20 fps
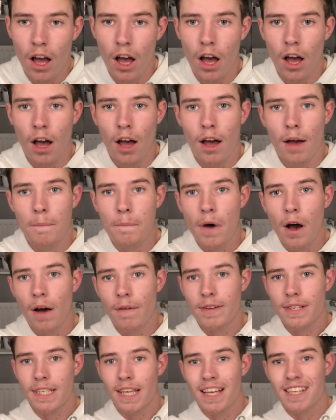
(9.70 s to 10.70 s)

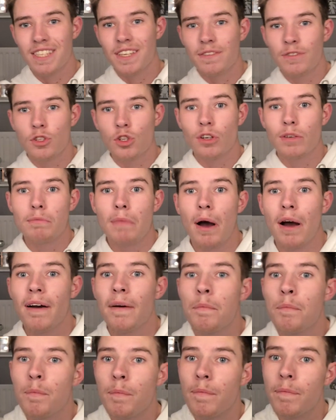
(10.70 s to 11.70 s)
Obviously as you saw in my
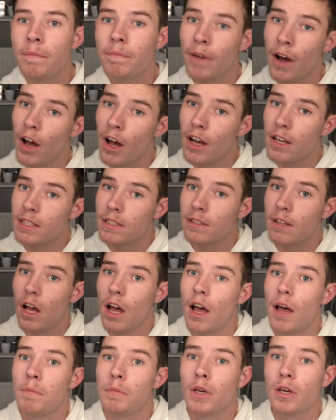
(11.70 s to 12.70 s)
first
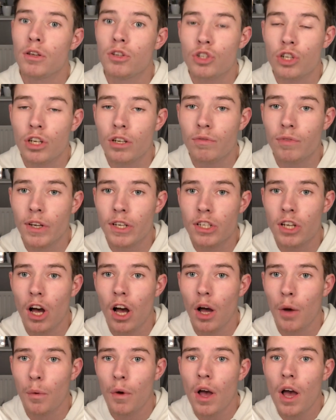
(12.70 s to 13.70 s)
YouTube
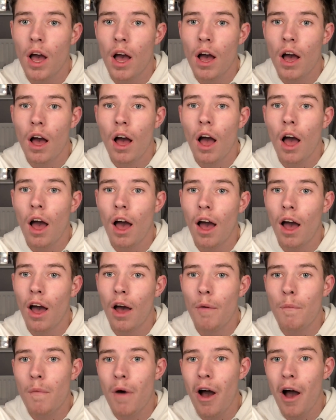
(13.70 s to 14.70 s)
video,
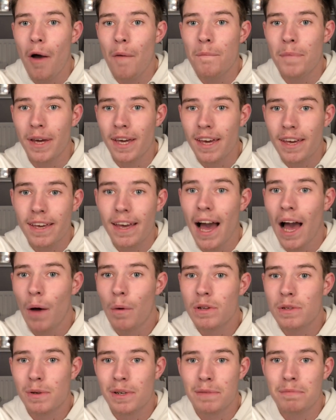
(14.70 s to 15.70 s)
being gay
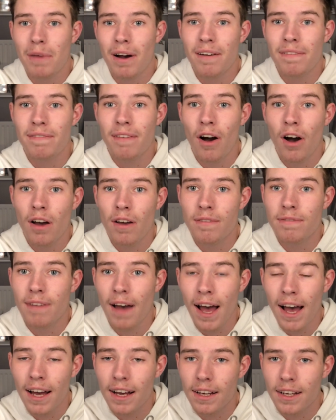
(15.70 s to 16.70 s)
was one of my 5
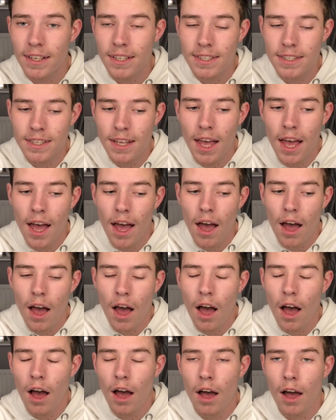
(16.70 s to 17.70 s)
facts,
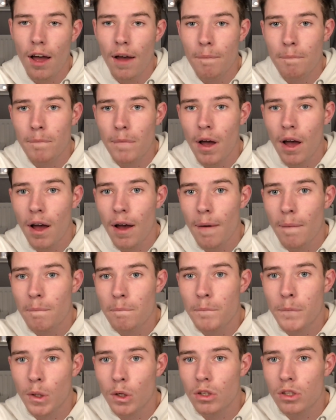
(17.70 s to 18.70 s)

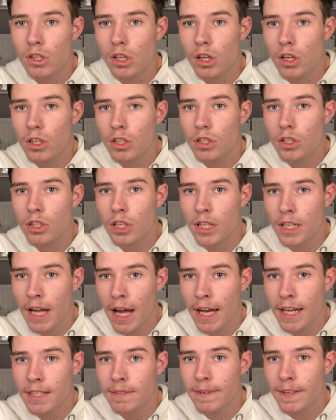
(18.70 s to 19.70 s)
but
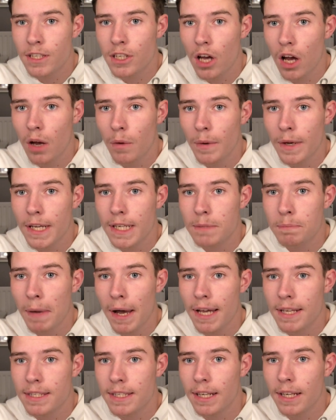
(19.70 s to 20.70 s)
today's video is
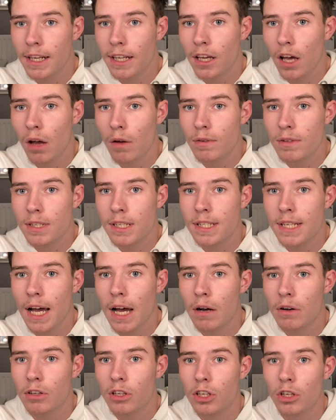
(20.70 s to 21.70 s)
basically going to
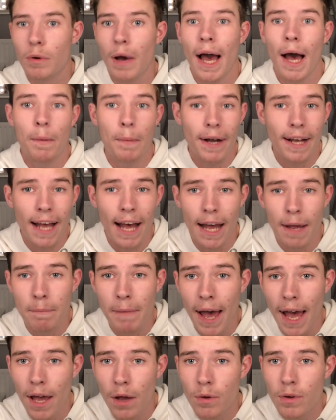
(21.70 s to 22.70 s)
tell you how I came
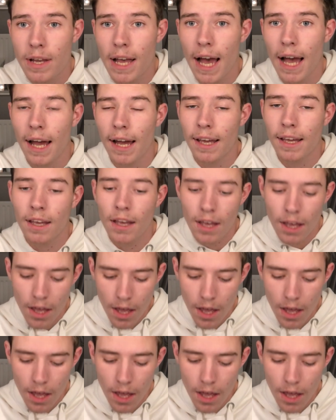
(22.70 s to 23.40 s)
out gay,